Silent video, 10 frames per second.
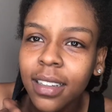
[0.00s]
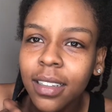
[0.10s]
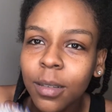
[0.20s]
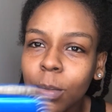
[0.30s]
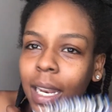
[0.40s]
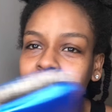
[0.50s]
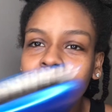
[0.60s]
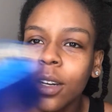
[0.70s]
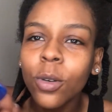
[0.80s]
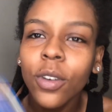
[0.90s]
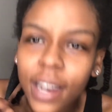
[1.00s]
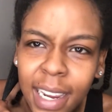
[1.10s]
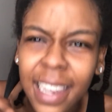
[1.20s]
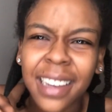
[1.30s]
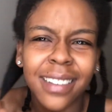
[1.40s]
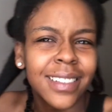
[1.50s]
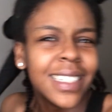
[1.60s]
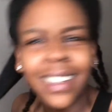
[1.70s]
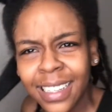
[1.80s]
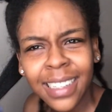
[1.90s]
Black don't crack,
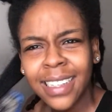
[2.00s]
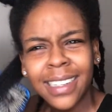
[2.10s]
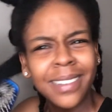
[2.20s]
duh.